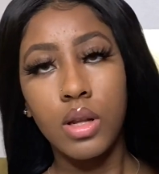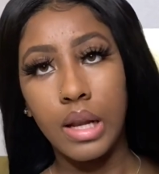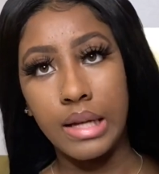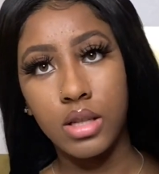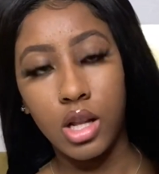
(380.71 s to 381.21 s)

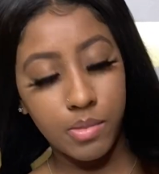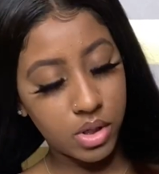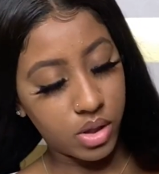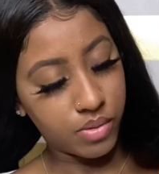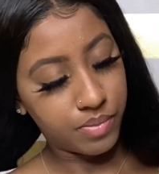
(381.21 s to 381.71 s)
That's all I'm
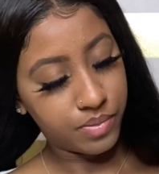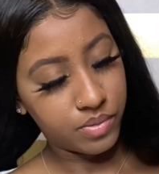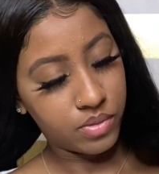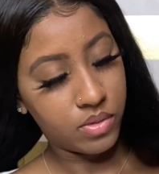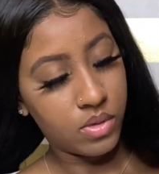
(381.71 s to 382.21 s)
gonna do.
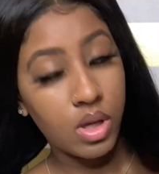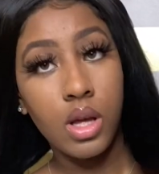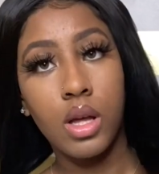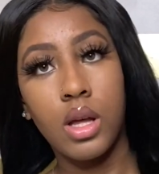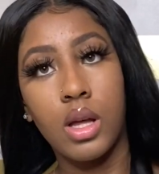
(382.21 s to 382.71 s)

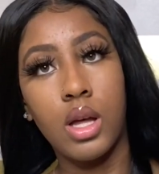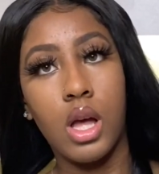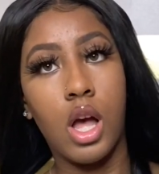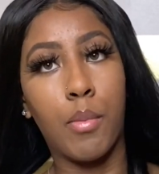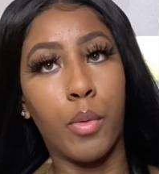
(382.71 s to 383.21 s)

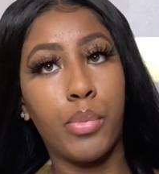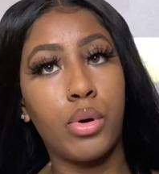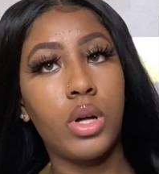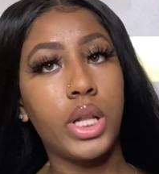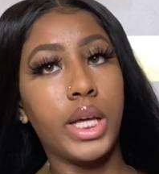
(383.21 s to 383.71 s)
I'm gonna
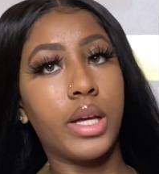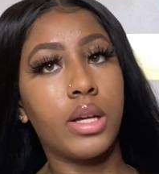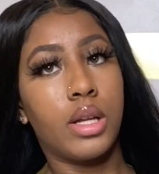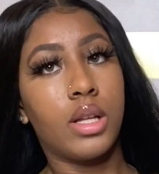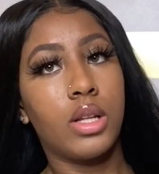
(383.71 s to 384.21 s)
pull it
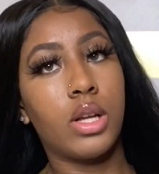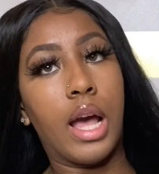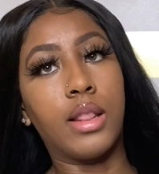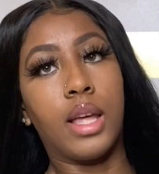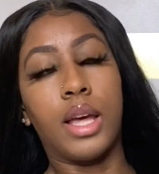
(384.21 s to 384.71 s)

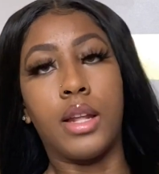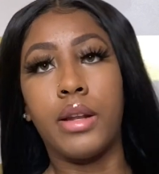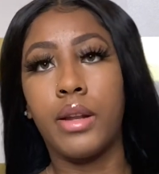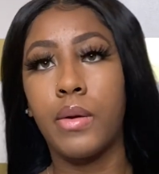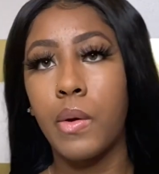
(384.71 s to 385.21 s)
at the end,
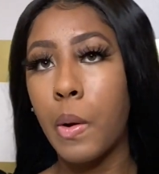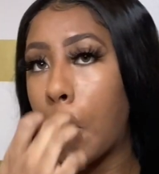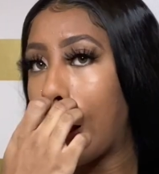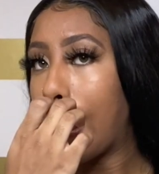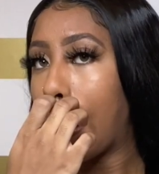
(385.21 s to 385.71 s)

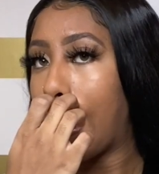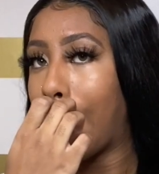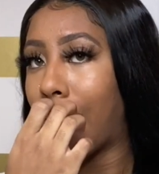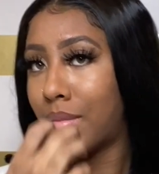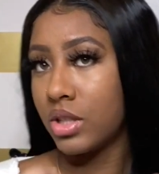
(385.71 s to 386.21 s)

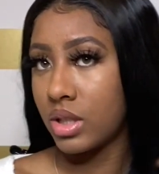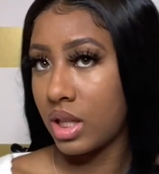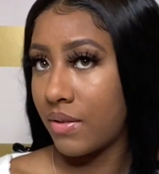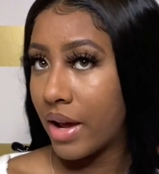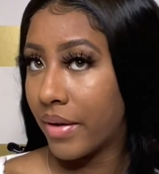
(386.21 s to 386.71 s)
and I'm gonna just
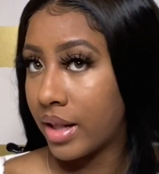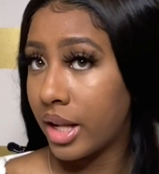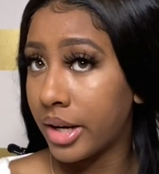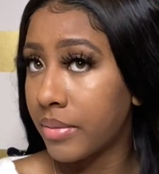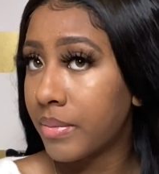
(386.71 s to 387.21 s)
leave that right there.